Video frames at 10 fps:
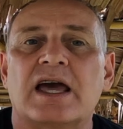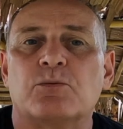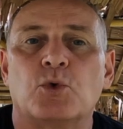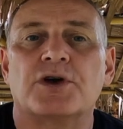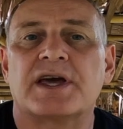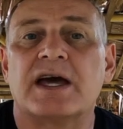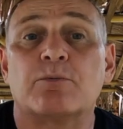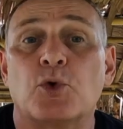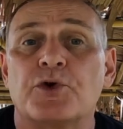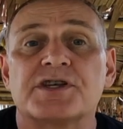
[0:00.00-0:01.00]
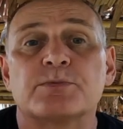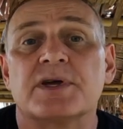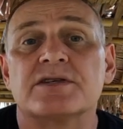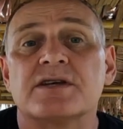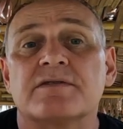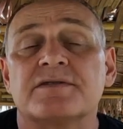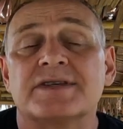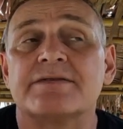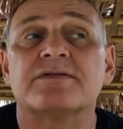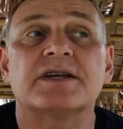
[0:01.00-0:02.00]
can work out more expensive,
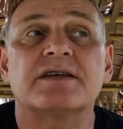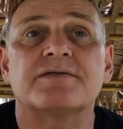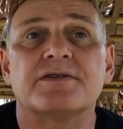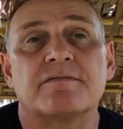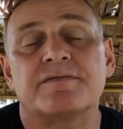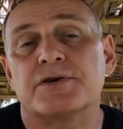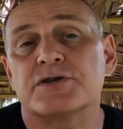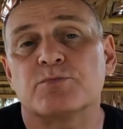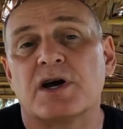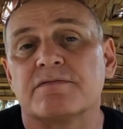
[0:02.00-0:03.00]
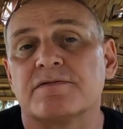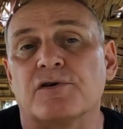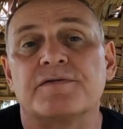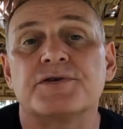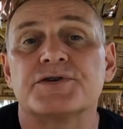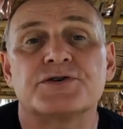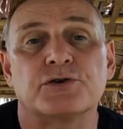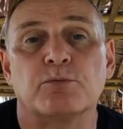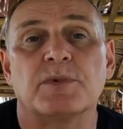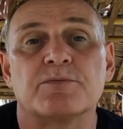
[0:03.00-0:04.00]
definitely for the first month or first
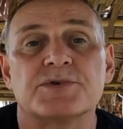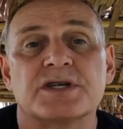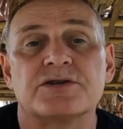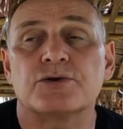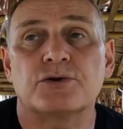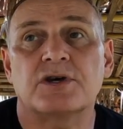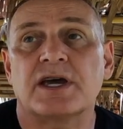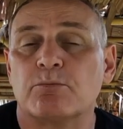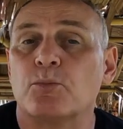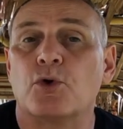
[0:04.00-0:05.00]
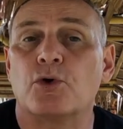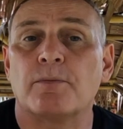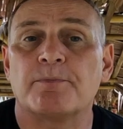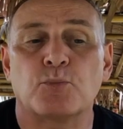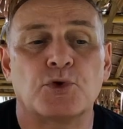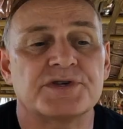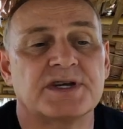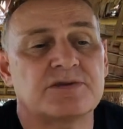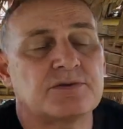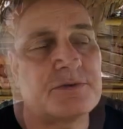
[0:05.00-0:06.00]
2 months, until you get more
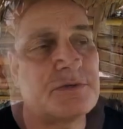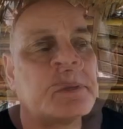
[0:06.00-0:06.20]
settled.